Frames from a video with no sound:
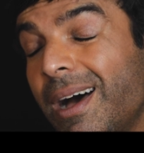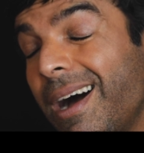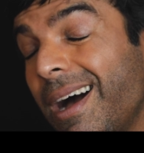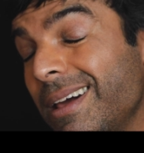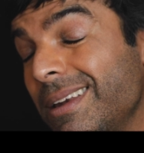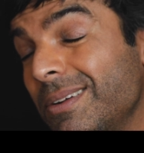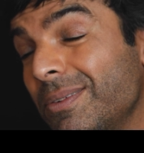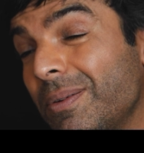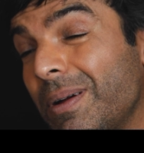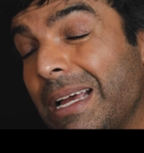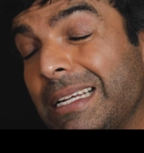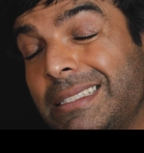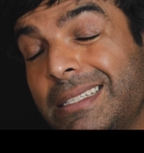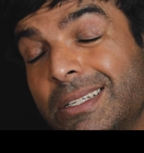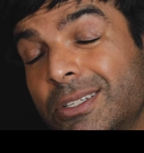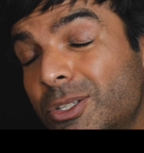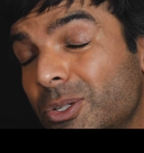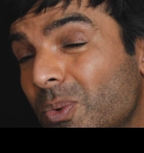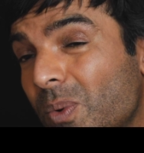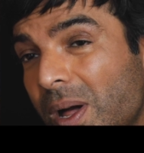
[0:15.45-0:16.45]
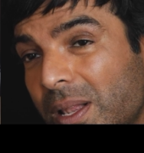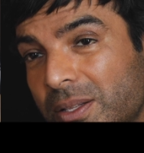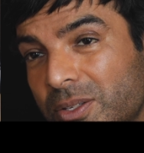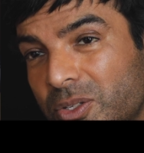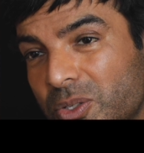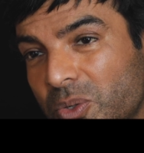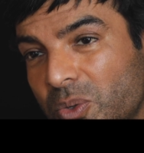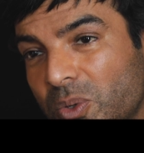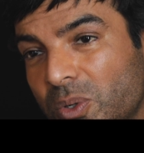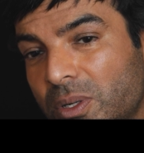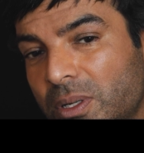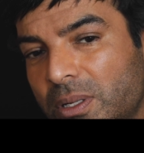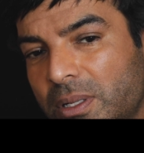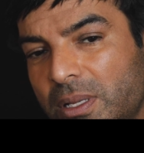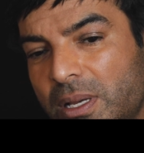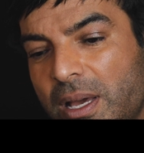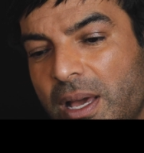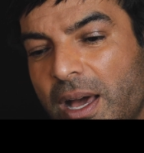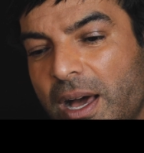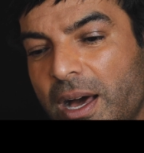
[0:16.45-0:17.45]
I didn't do well in
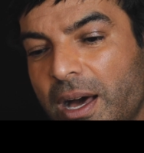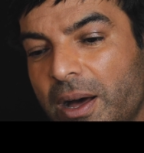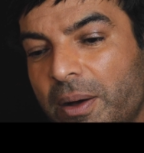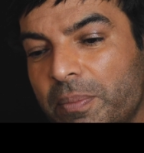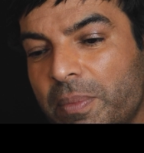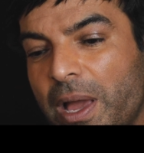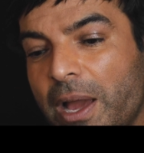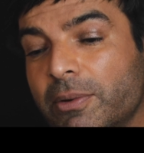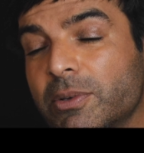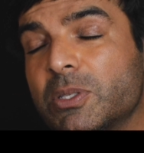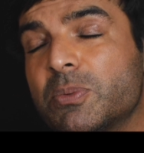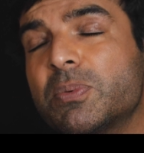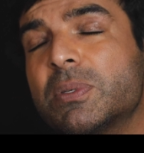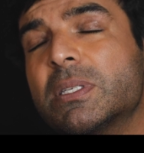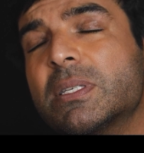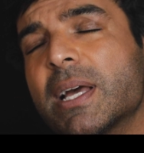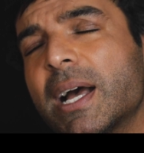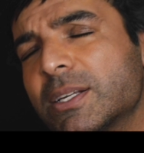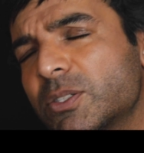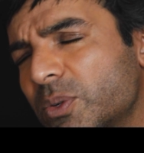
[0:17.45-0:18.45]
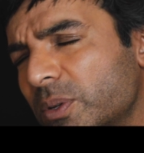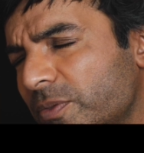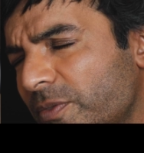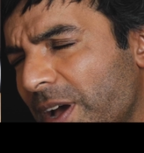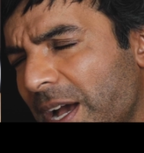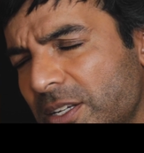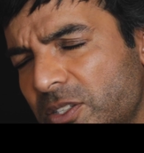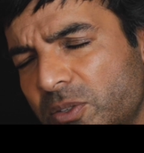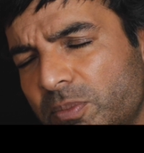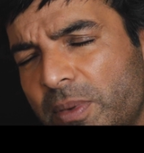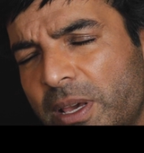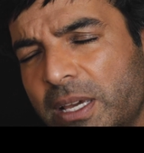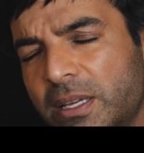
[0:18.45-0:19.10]
school. I was obsessed with fashion